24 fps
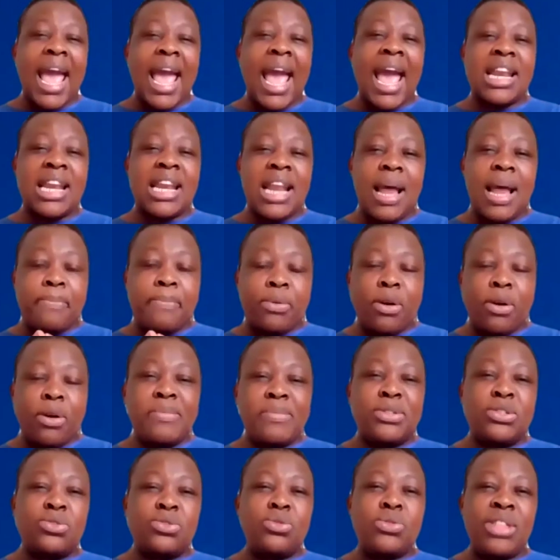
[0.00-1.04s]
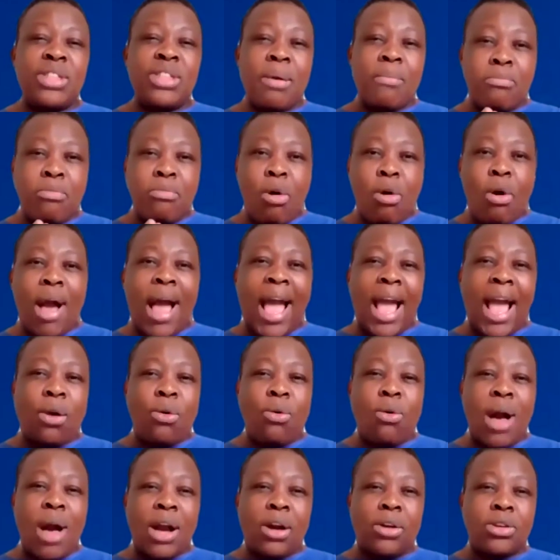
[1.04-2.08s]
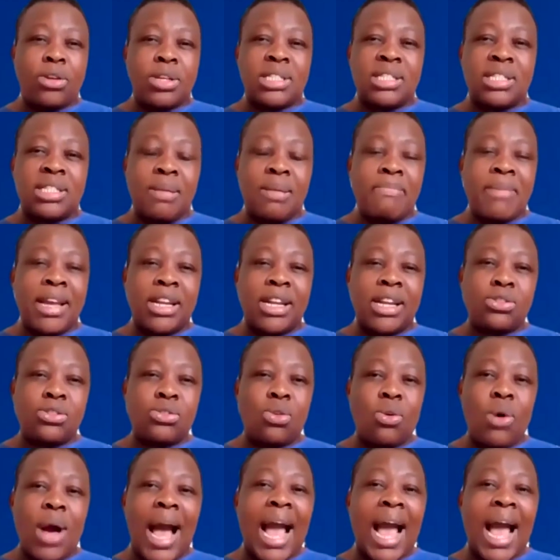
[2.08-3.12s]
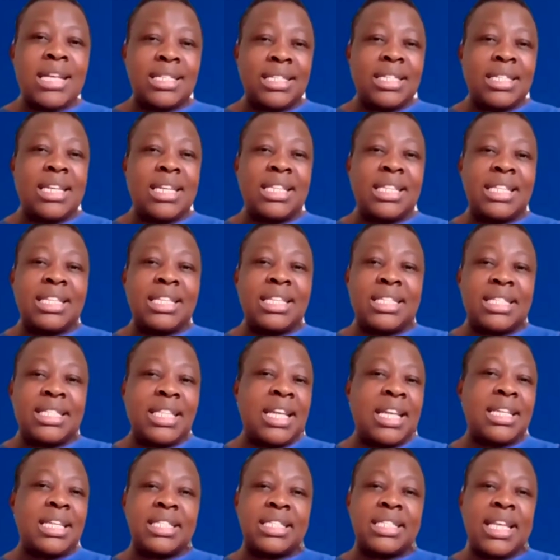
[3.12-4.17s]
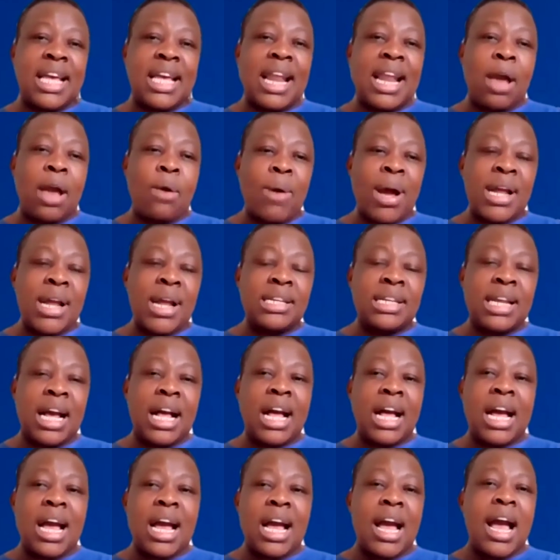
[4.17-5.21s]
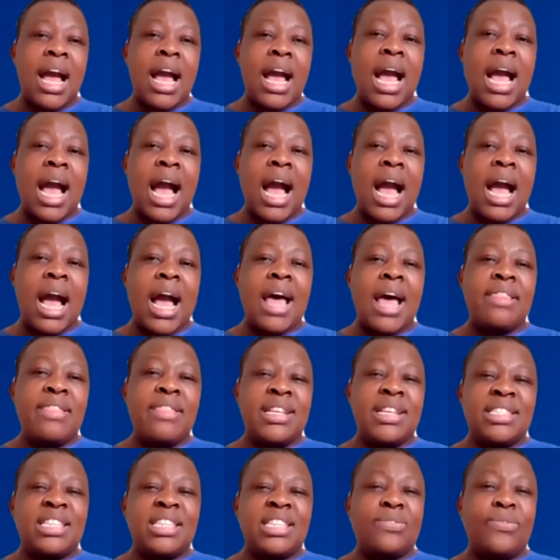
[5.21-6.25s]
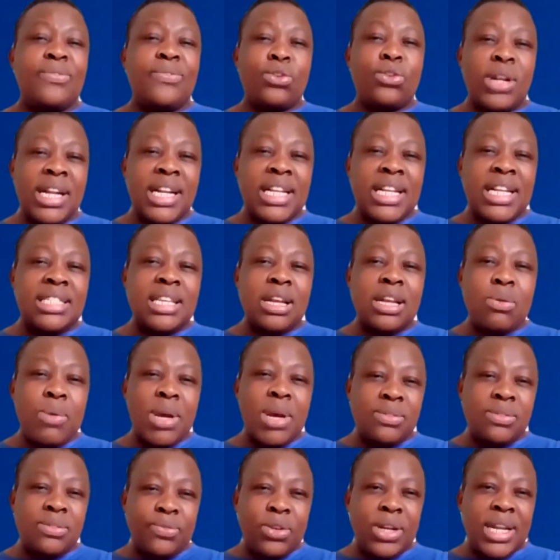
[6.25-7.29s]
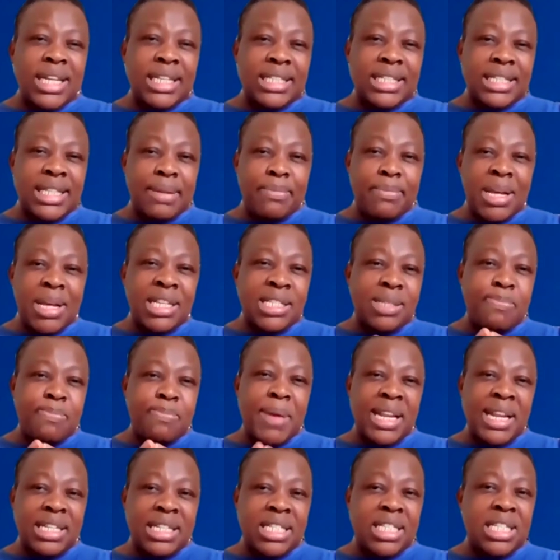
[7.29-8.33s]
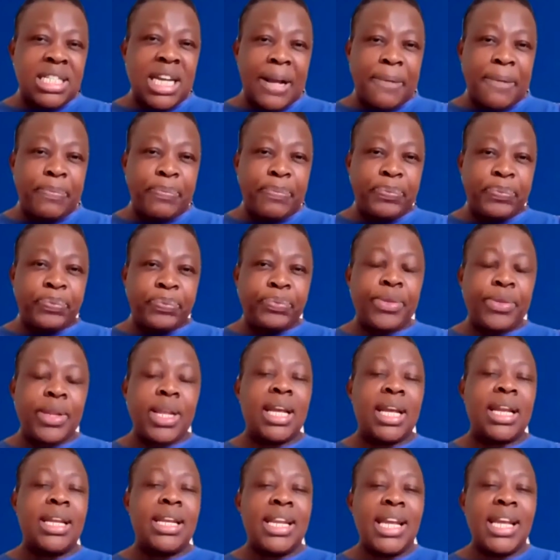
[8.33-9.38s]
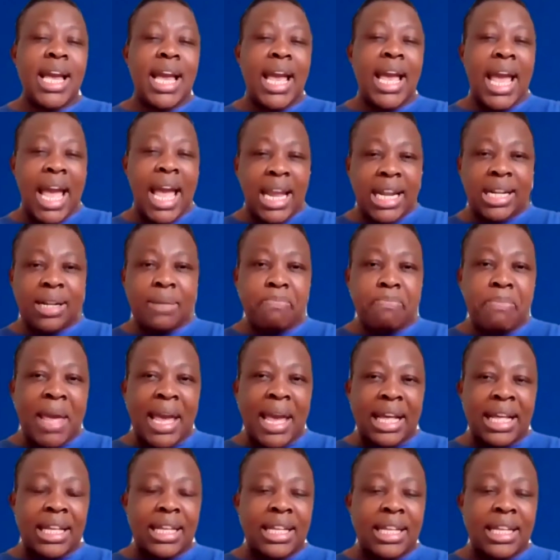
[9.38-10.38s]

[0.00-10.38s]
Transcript: And I promise you, the more I go across the metro, I see these things and I wonder, this is fruitless and wasteful expenditure. Near Heidelberg,